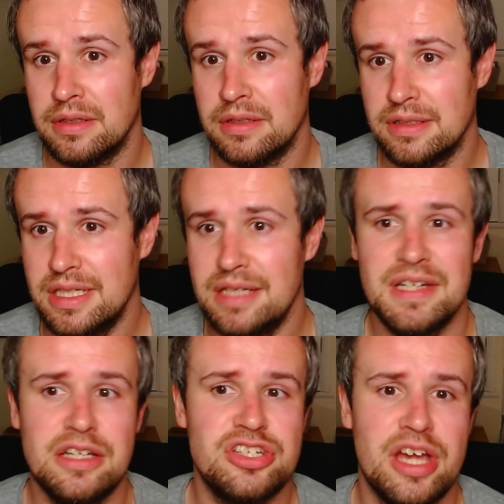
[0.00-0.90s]
Even
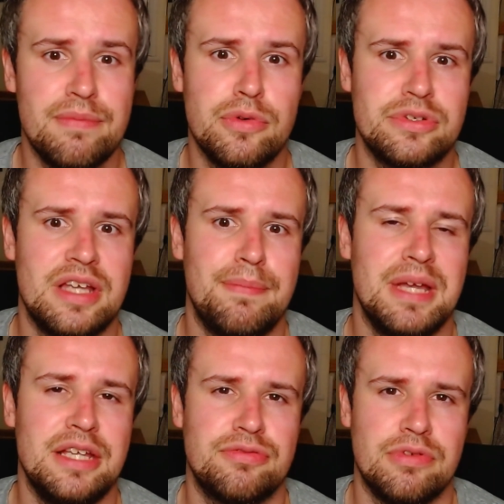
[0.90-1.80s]
in general
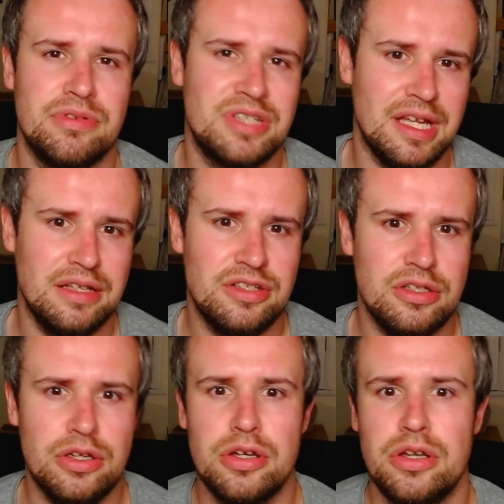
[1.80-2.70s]
set-piece routines,
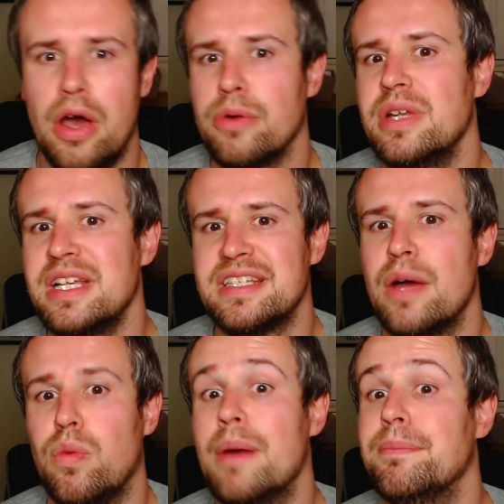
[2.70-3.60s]
you can only set
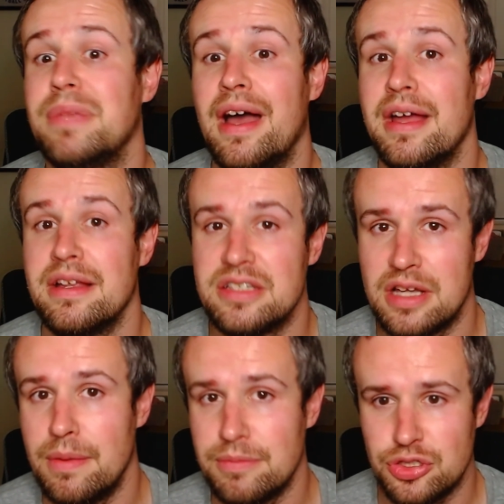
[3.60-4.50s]
one player to
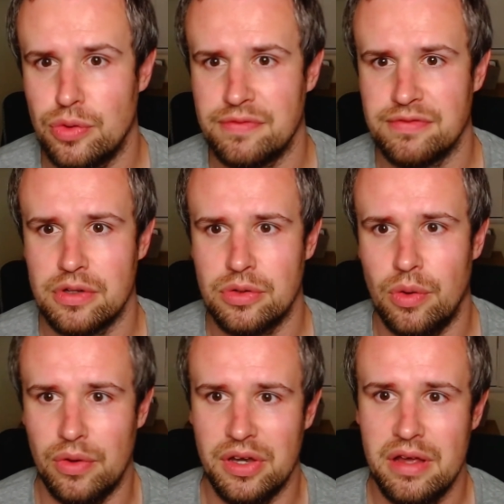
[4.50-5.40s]
come short for a
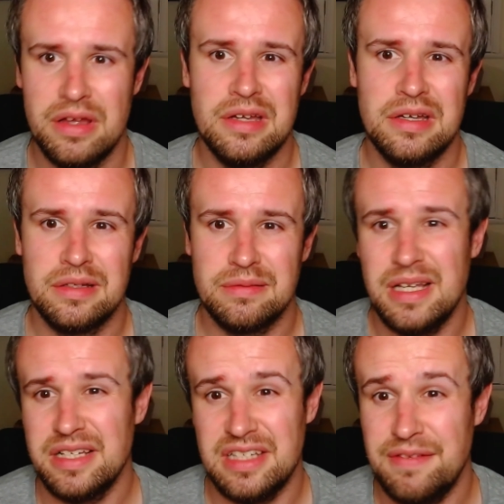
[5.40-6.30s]
corner.
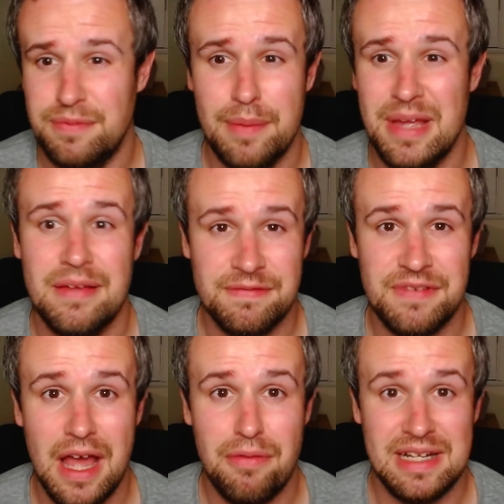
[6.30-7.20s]
This, if we're being
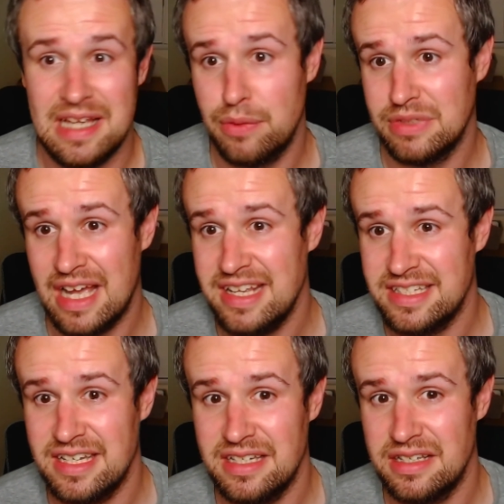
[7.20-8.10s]
fair, is
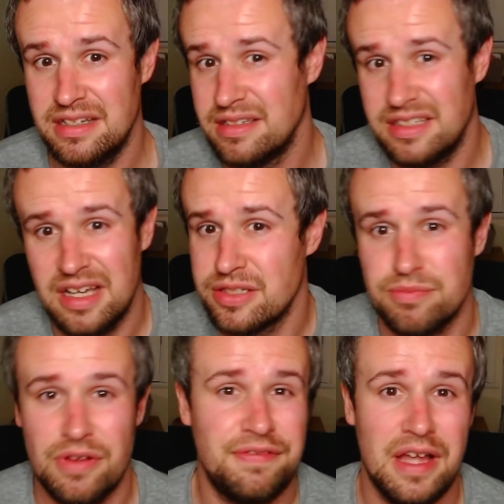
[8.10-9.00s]
outdated and doesn't
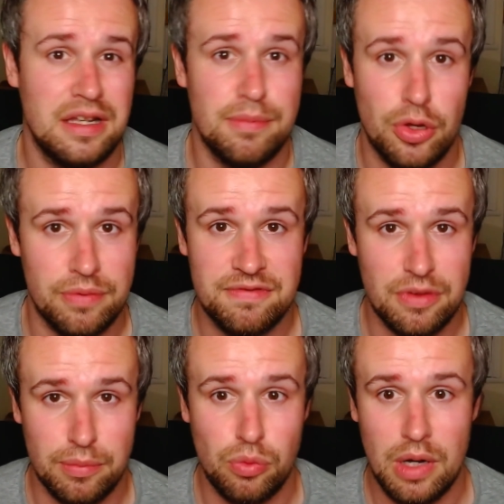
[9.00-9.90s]
reflect the modern
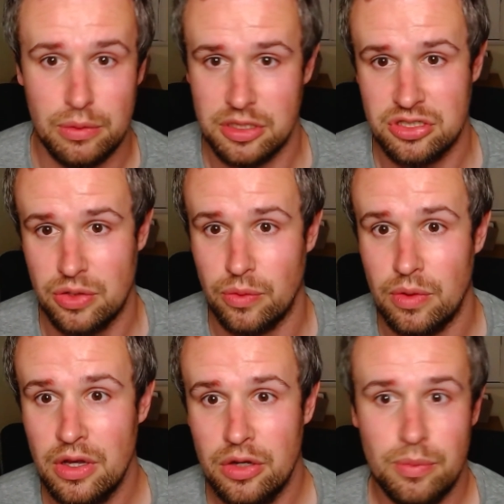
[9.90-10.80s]
football world at all,
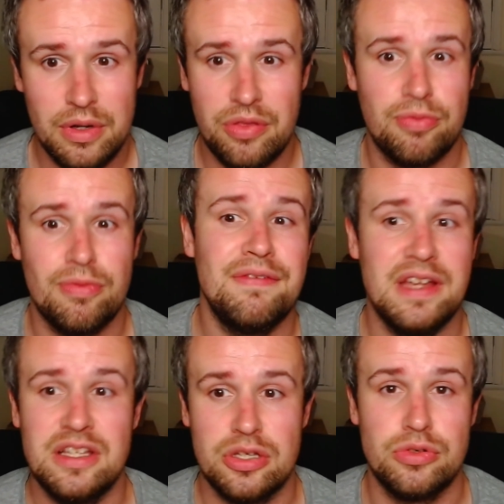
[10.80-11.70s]
where the
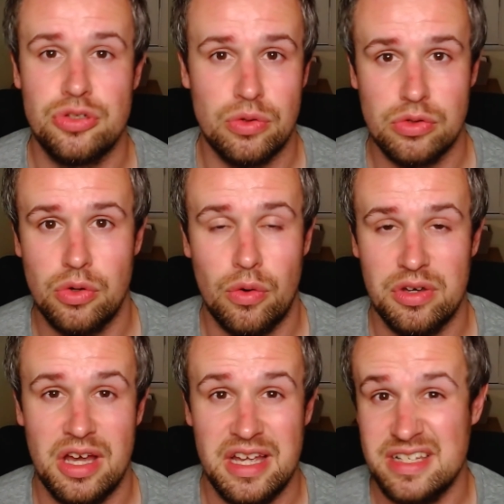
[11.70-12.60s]
3v2 short
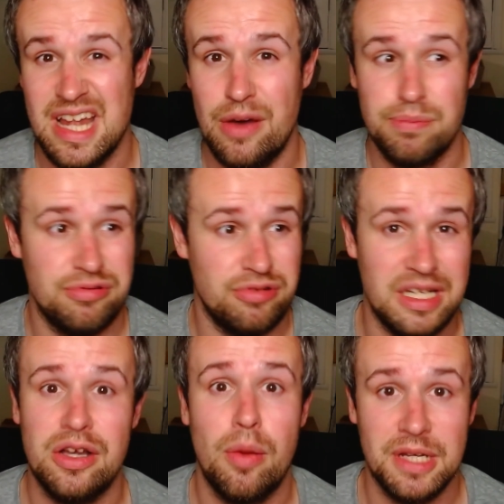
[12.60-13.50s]
corner is now pretty
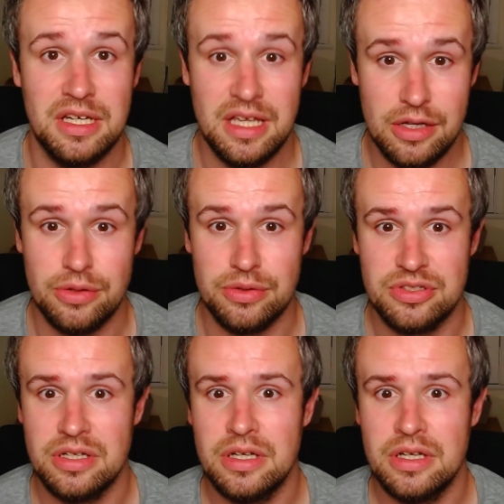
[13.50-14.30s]
commonly used.